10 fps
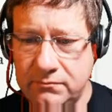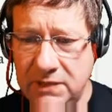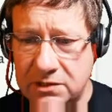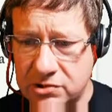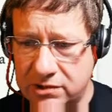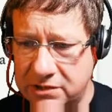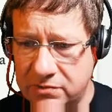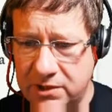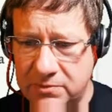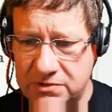Giant
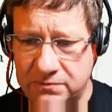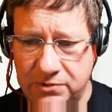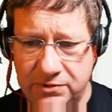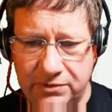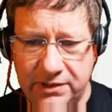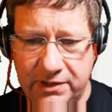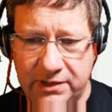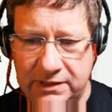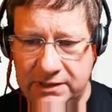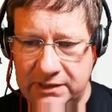crab, which I've put on there.
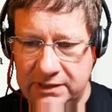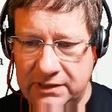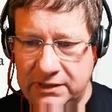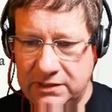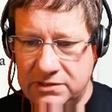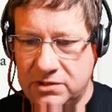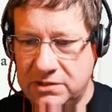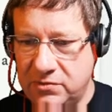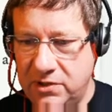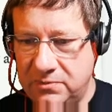Giant
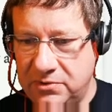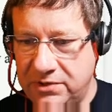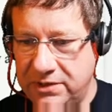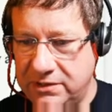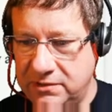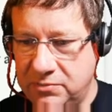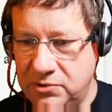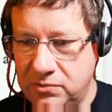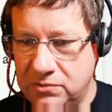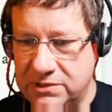crab, I
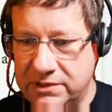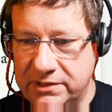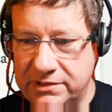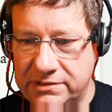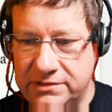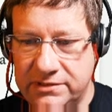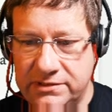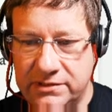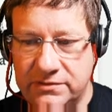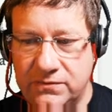pulled
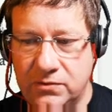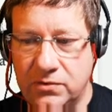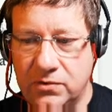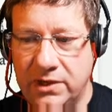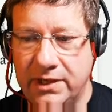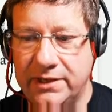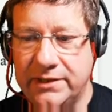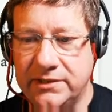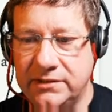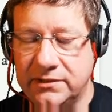statistics for
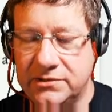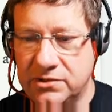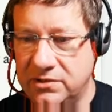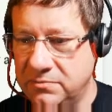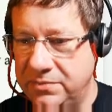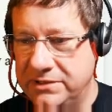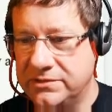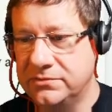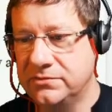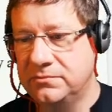a giant
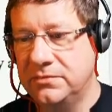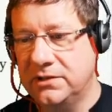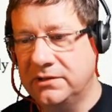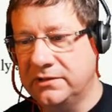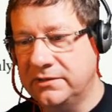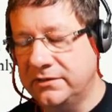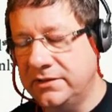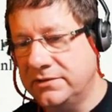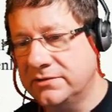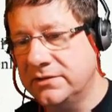beetle
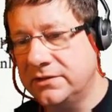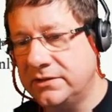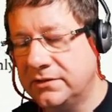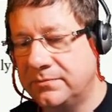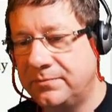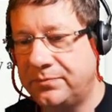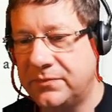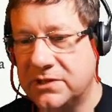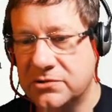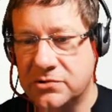in the
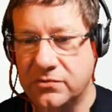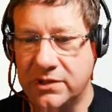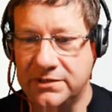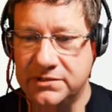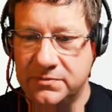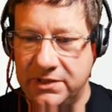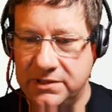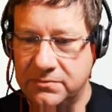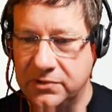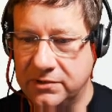Dungeon Crawl Classics main
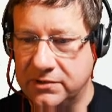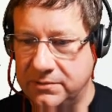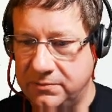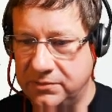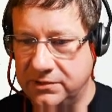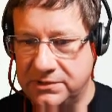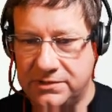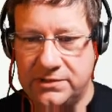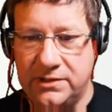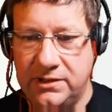book,
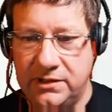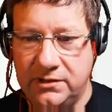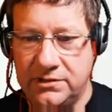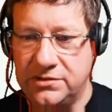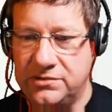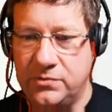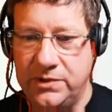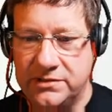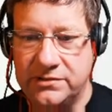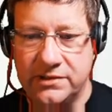but I just
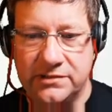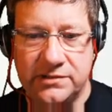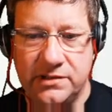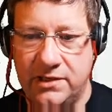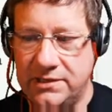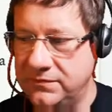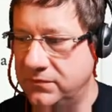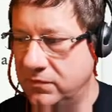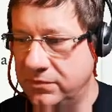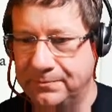tweaked things slightly
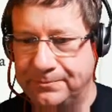for them.